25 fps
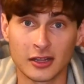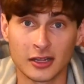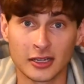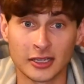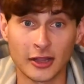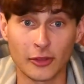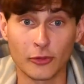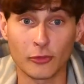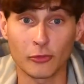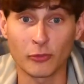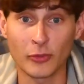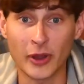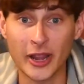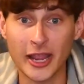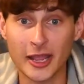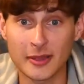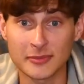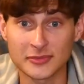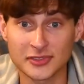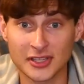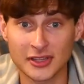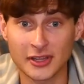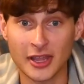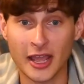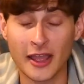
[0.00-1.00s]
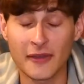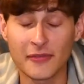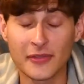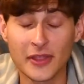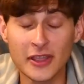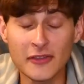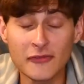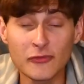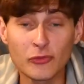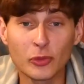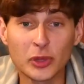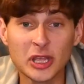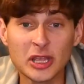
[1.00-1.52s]
Now the Rams,
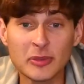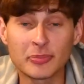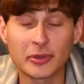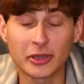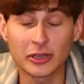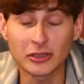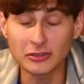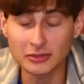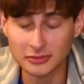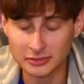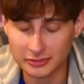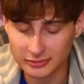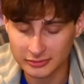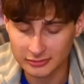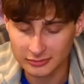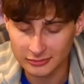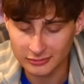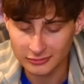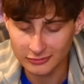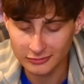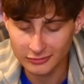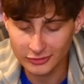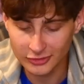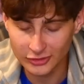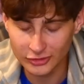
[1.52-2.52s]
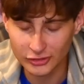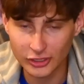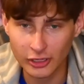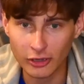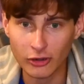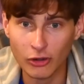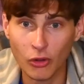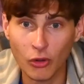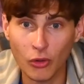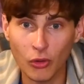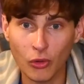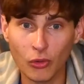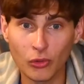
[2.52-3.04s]
they've rebuilt
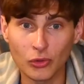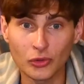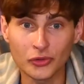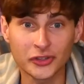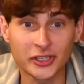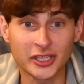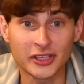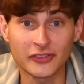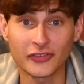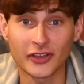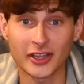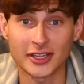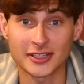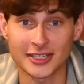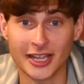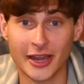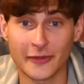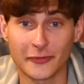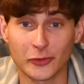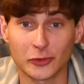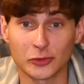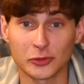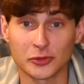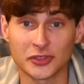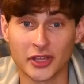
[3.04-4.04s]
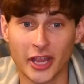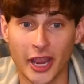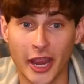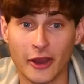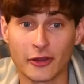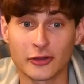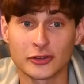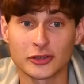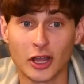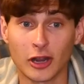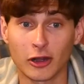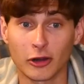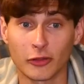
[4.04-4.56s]
their whole defense after losing
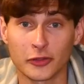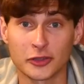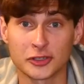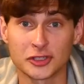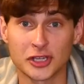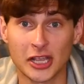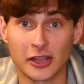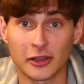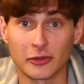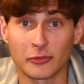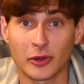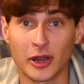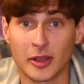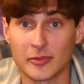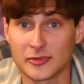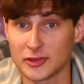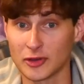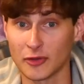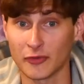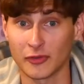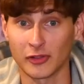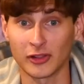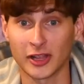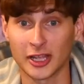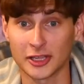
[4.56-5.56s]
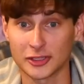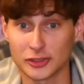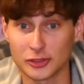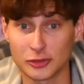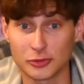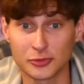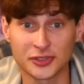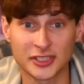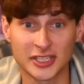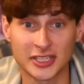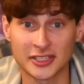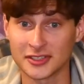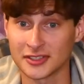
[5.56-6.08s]
Aaron Donald and Jalen Ramsey over the last
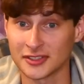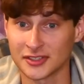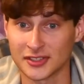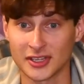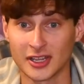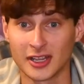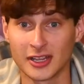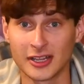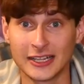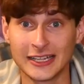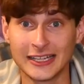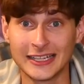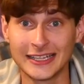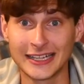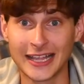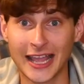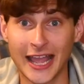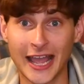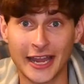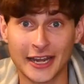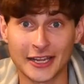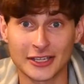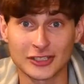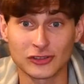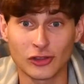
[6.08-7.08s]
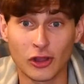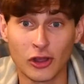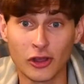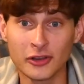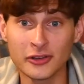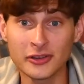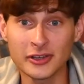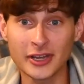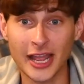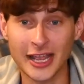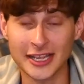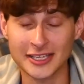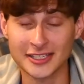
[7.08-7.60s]
2 seasons, and as
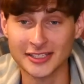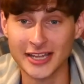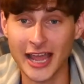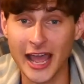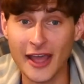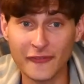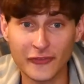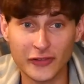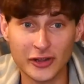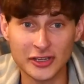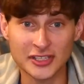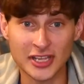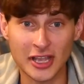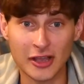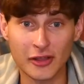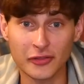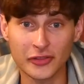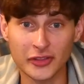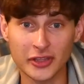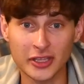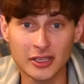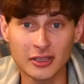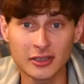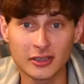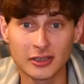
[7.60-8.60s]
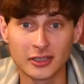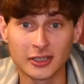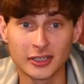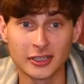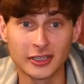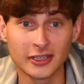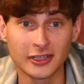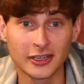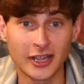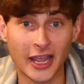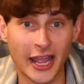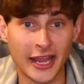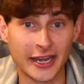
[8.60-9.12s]
long as Stafford is healthy
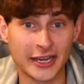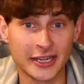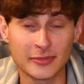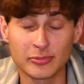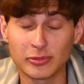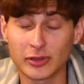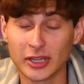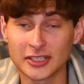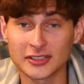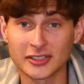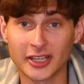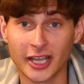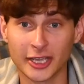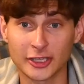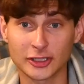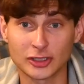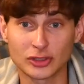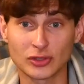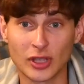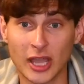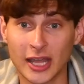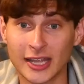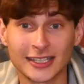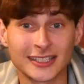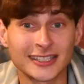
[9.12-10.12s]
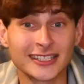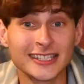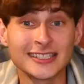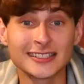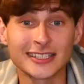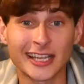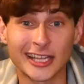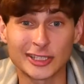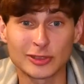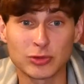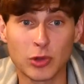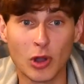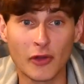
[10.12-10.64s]
and he plays like at least
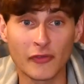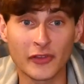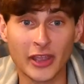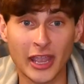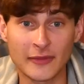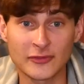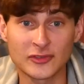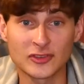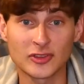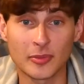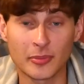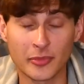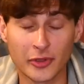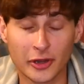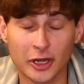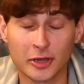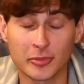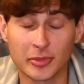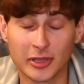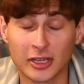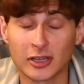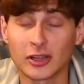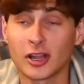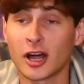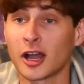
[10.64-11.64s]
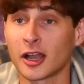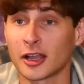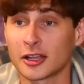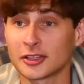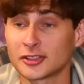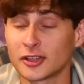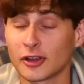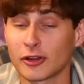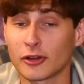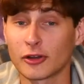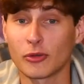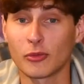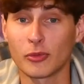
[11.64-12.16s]
like 12 games for them, they're gonna be a lot because
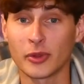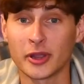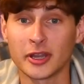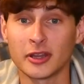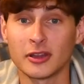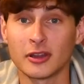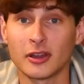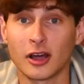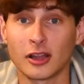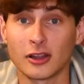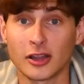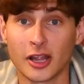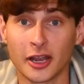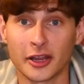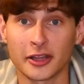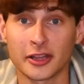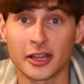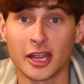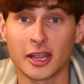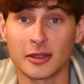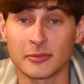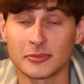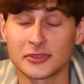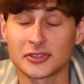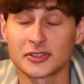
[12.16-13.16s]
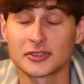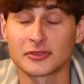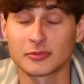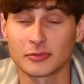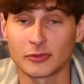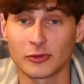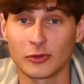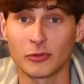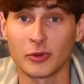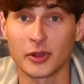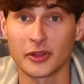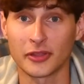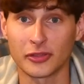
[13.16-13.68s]
they're gonna win a lot of games
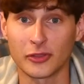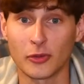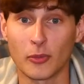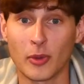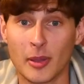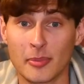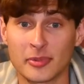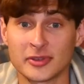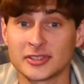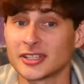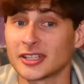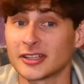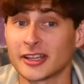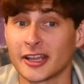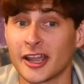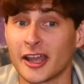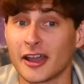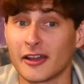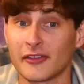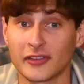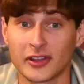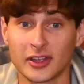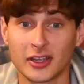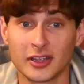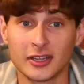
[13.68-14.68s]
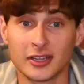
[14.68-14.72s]
with the weapons that they have.